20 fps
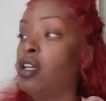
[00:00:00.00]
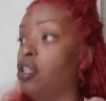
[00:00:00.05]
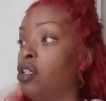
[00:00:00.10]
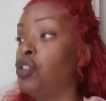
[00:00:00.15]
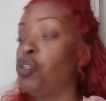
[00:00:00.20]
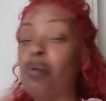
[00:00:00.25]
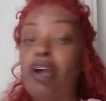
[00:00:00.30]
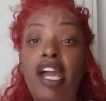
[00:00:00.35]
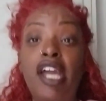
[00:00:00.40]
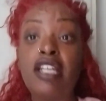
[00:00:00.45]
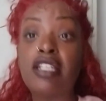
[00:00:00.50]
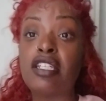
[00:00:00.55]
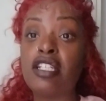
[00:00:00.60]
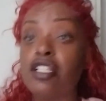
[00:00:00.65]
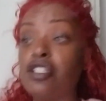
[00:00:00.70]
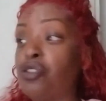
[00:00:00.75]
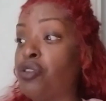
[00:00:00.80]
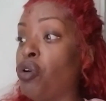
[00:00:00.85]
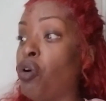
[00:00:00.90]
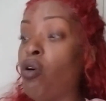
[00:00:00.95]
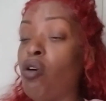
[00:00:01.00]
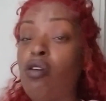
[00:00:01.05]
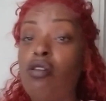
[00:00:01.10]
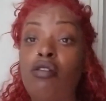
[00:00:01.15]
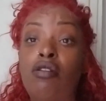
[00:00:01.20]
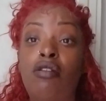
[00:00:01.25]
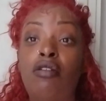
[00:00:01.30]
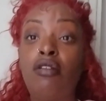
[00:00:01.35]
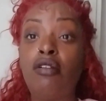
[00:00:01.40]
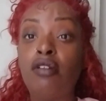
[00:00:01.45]
You better answer this door.
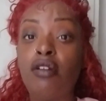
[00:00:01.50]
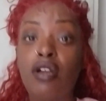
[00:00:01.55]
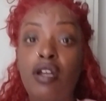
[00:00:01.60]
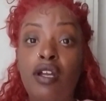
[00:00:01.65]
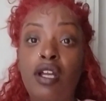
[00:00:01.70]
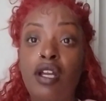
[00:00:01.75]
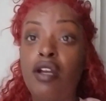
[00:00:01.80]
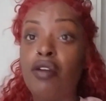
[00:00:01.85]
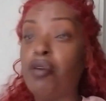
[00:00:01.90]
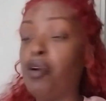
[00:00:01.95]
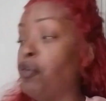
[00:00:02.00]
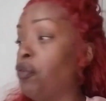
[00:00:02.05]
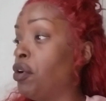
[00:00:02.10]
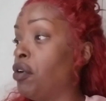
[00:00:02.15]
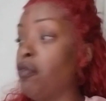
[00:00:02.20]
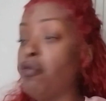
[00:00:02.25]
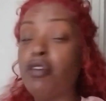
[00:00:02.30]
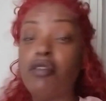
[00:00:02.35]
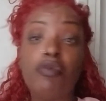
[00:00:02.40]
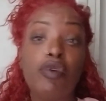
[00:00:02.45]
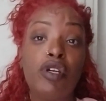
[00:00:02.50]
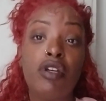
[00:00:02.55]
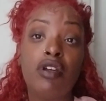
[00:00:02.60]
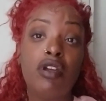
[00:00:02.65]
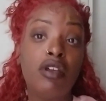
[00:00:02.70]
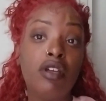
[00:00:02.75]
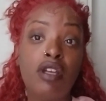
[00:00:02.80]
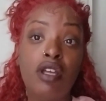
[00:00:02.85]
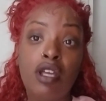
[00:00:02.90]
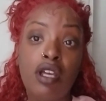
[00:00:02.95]
What what what what?
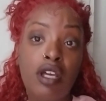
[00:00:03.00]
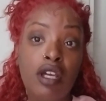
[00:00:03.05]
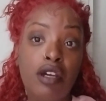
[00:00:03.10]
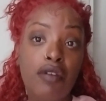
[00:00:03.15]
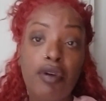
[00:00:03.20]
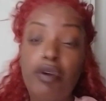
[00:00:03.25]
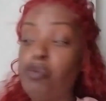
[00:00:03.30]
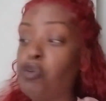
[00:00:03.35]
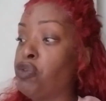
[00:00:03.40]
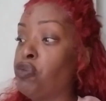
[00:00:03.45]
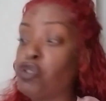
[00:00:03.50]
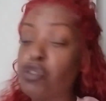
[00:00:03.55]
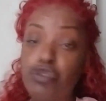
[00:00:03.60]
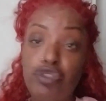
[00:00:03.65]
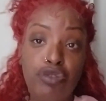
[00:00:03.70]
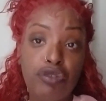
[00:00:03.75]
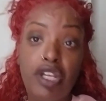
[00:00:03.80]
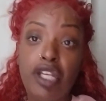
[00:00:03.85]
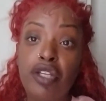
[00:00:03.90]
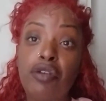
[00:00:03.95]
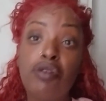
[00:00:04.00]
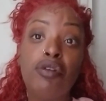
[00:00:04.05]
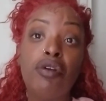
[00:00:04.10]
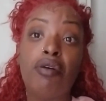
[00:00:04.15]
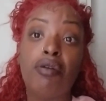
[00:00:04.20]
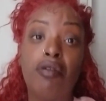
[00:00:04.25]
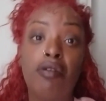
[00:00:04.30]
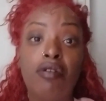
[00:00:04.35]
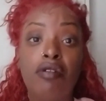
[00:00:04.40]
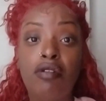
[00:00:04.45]
What what what you think you
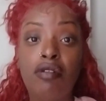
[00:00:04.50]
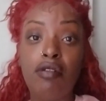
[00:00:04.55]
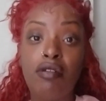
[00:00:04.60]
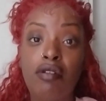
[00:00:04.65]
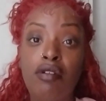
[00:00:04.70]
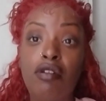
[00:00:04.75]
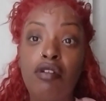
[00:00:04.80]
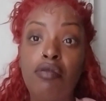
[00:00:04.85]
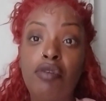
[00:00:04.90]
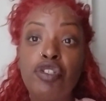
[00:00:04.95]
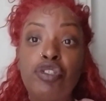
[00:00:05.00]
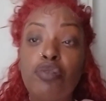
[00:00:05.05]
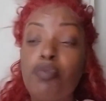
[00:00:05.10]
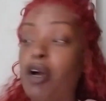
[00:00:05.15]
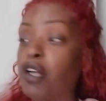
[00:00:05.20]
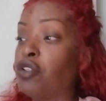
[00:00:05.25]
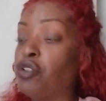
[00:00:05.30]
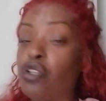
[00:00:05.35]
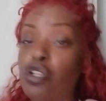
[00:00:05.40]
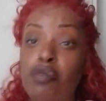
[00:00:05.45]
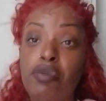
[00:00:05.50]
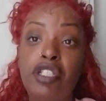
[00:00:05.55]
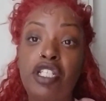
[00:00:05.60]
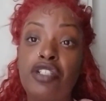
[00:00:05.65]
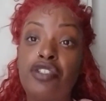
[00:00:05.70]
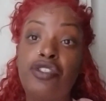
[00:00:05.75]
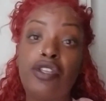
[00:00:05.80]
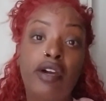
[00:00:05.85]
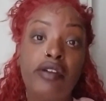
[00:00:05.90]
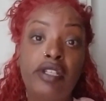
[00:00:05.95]
doing? What you about to do with
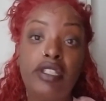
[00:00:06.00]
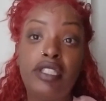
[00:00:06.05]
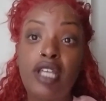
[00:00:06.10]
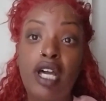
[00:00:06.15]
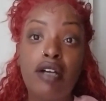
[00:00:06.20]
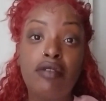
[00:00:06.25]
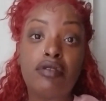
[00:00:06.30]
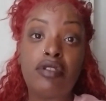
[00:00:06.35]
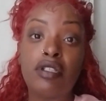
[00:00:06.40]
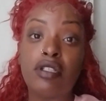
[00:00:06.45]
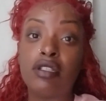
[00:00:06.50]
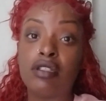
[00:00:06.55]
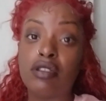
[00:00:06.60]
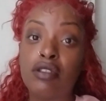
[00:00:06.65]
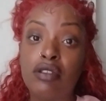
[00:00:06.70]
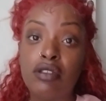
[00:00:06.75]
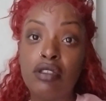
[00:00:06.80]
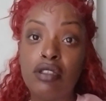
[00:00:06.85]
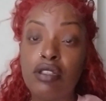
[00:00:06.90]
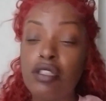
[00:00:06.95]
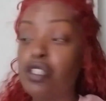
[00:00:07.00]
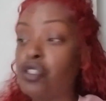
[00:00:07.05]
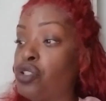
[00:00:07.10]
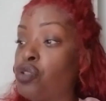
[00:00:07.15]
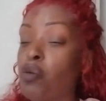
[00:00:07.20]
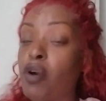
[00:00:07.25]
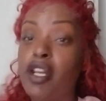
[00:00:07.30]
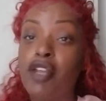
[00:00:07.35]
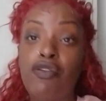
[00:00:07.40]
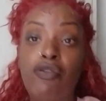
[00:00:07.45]
this thirty thousand? This
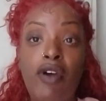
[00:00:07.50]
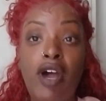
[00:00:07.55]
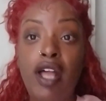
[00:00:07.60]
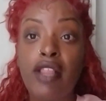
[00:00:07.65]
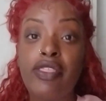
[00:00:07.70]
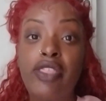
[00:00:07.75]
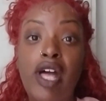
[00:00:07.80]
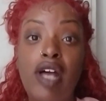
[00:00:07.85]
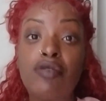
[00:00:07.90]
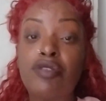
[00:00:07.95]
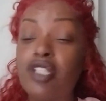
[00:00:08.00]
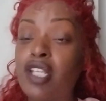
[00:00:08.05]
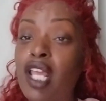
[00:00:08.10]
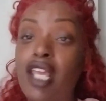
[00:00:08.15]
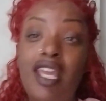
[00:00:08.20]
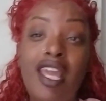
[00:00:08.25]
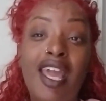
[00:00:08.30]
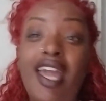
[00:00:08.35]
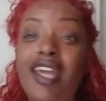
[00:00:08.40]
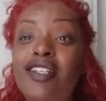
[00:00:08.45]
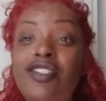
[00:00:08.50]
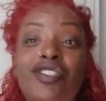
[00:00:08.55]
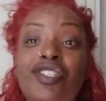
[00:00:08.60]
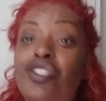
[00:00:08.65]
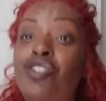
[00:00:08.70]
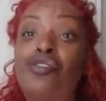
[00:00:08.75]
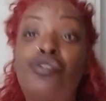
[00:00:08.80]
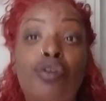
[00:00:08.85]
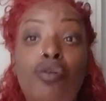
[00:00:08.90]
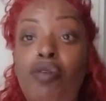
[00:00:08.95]
25,000. They can't
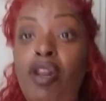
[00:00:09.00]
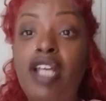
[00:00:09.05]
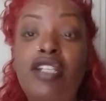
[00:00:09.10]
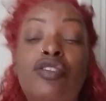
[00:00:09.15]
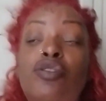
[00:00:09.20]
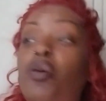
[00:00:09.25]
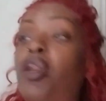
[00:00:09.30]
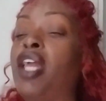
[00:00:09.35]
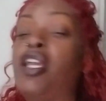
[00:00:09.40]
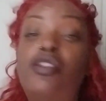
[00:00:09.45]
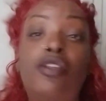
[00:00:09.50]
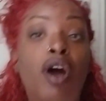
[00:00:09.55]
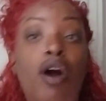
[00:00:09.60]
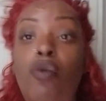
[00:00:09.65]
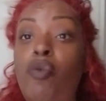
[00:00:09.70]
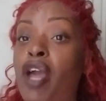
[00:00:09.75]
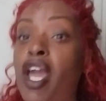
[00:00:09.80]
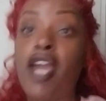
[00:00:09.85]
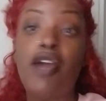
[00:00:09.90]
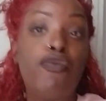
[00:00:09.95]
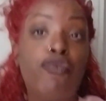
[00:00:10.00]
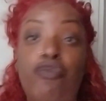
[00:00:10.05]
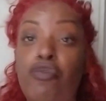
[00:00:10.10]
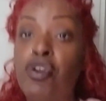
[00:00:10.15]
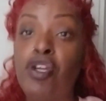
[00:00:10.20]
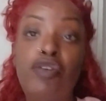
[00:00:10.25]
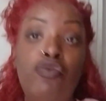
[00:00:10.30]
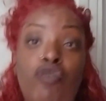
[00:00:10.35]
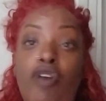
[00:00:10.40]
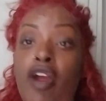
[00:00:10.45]
just do that so they don't have
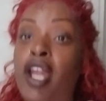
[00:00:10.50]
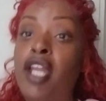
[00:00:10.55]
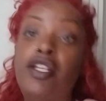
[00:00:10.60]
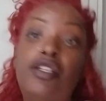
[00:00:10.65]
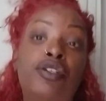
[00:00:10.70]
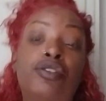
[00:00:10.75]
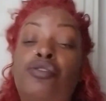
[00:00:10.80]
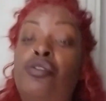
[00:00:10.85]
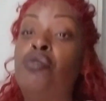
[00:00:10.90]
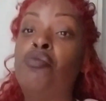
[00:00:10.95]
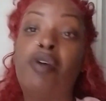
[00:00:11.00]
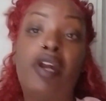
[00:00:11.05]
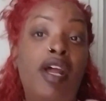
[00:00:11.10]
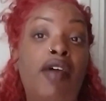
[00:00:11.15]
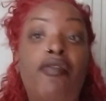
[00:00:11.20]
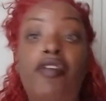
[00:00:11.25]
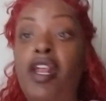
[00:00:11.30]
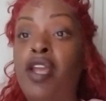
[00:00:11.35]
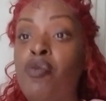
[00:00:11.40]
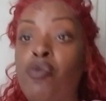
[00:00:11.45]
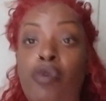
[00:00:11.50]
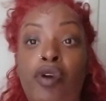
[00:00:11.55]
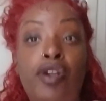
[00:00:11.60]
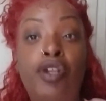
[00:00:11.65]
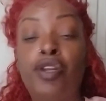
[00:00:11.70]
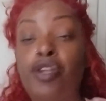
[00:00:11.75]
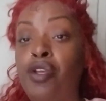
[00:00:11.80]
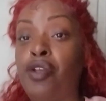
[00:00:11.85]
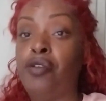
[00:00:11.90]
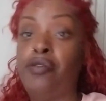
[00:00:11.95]
free reign to do whatever they want
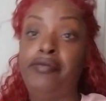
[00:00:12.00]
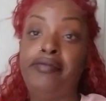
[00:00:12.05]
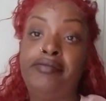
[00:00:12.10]
to do.